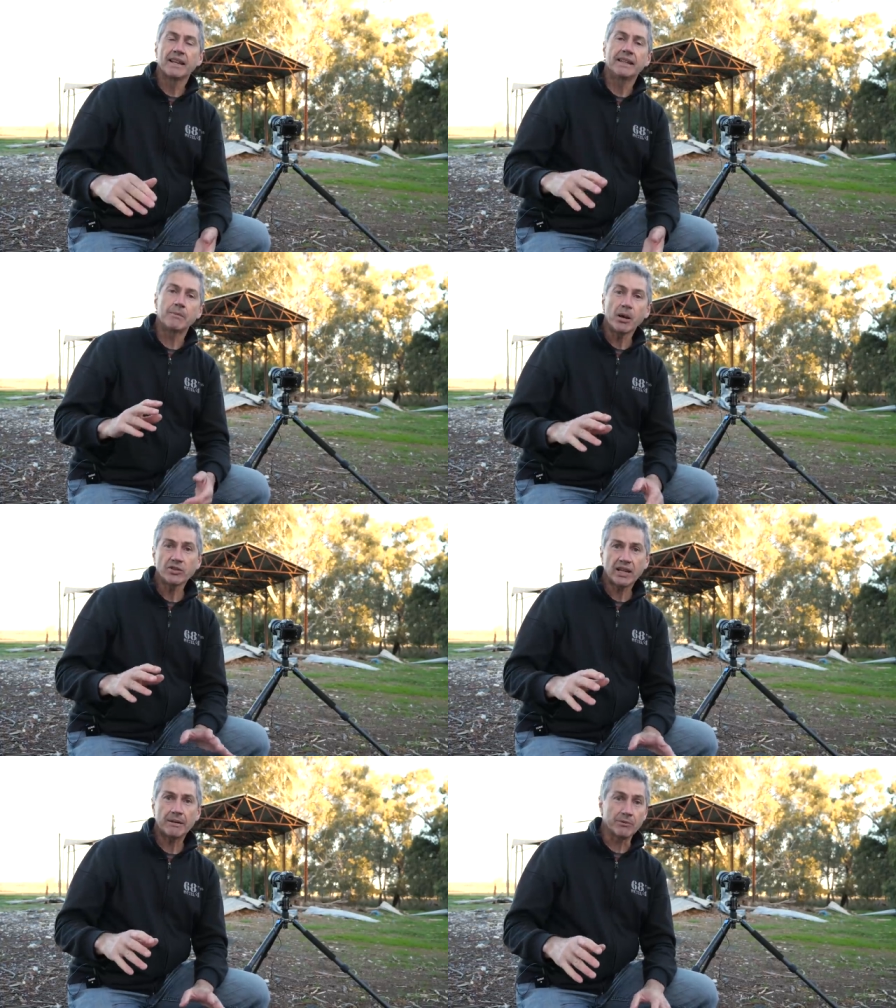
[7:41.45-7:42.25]
Now,
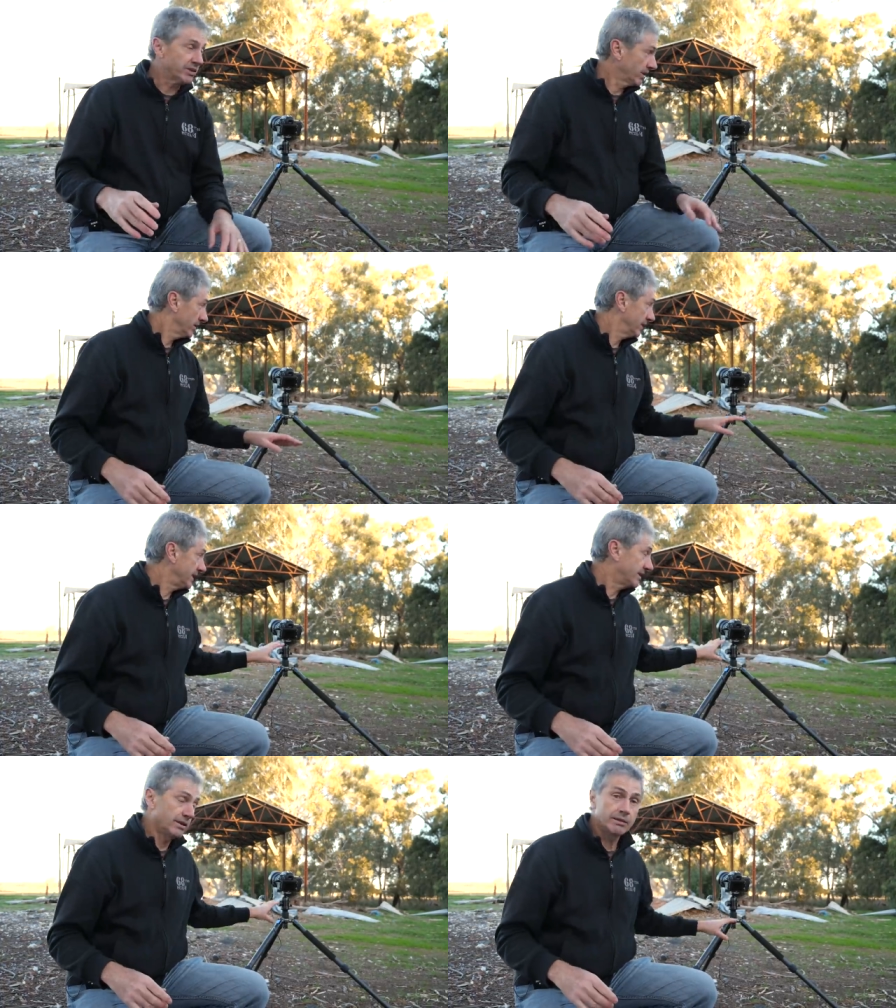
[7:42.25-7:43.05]
most cameras,
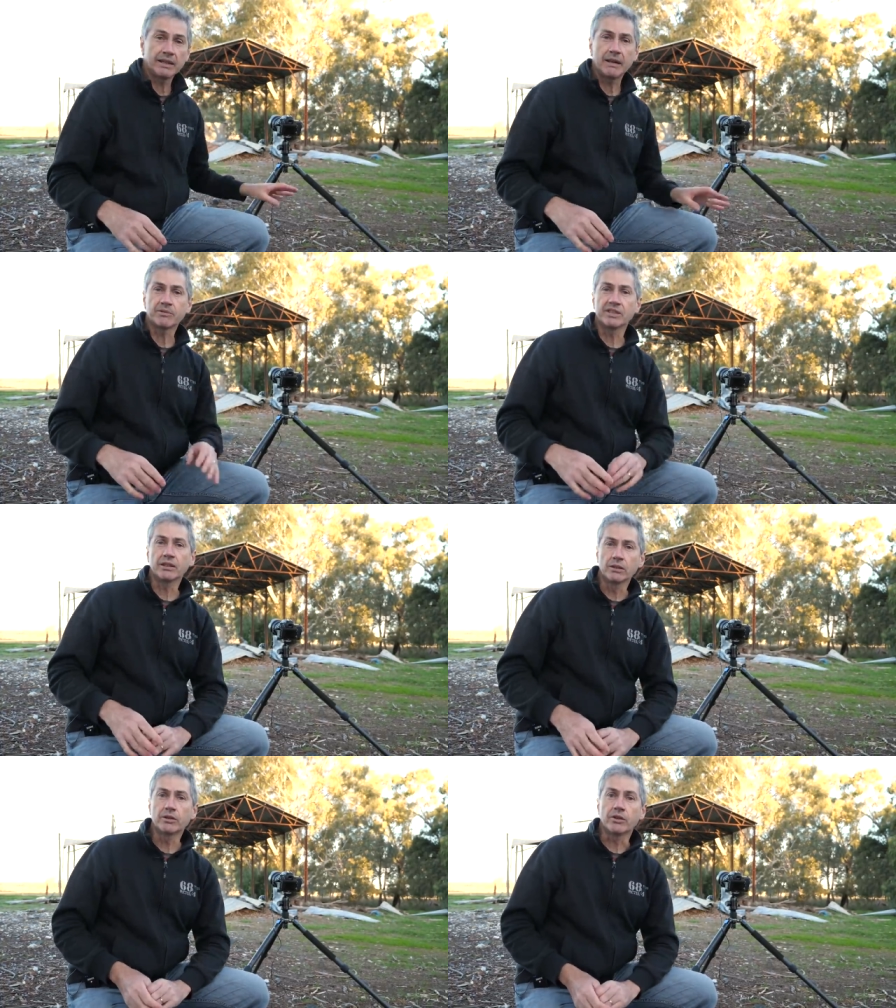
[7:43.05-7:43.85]
these cameras
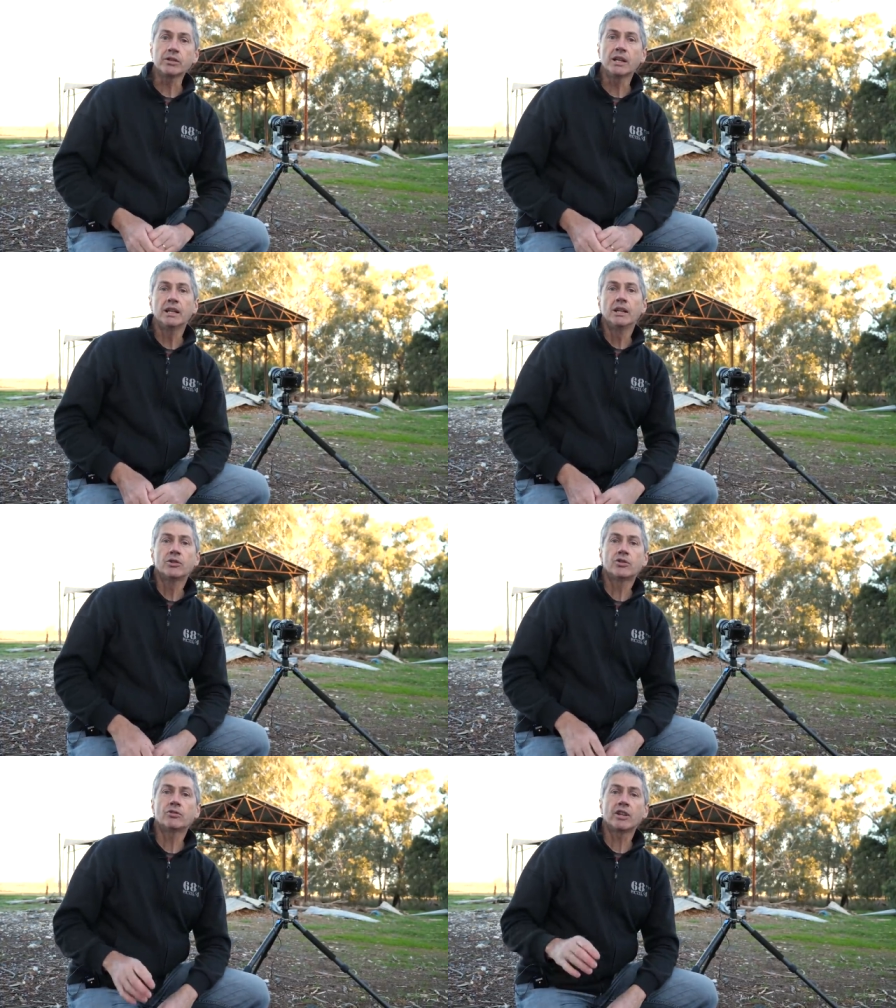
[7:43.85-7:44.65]
included,
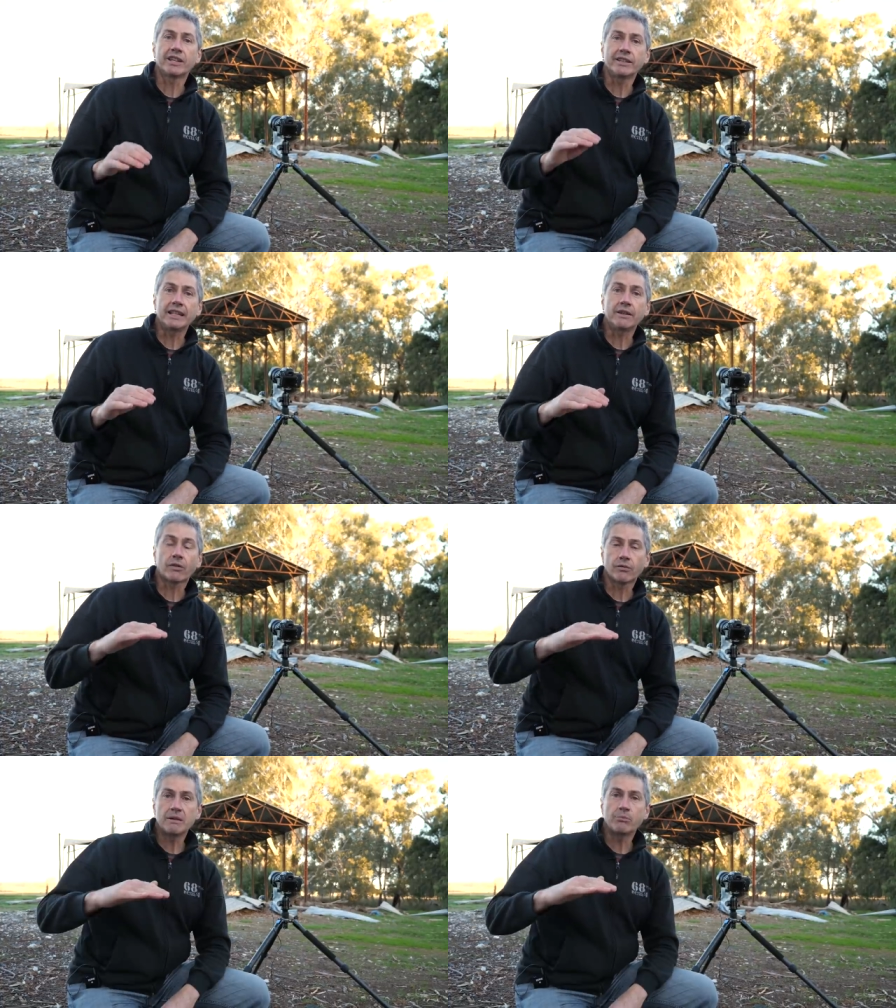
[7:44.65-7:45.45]
shoot at a native
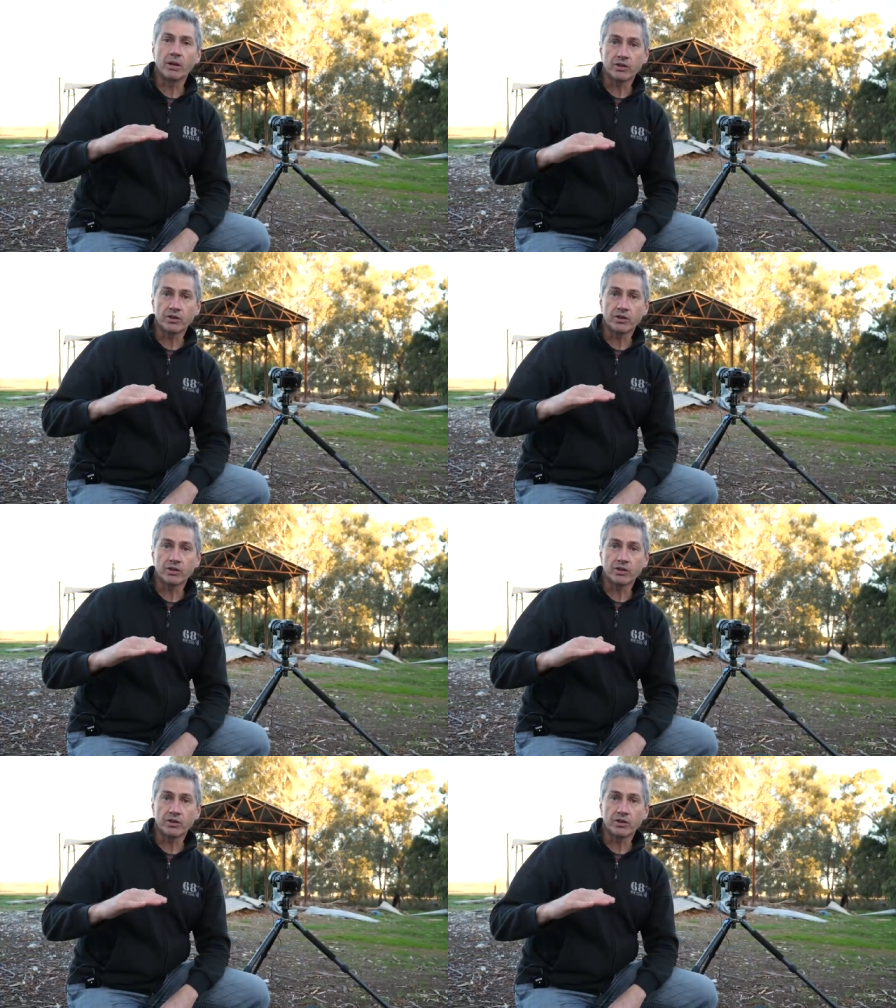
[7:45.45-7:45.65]
3 by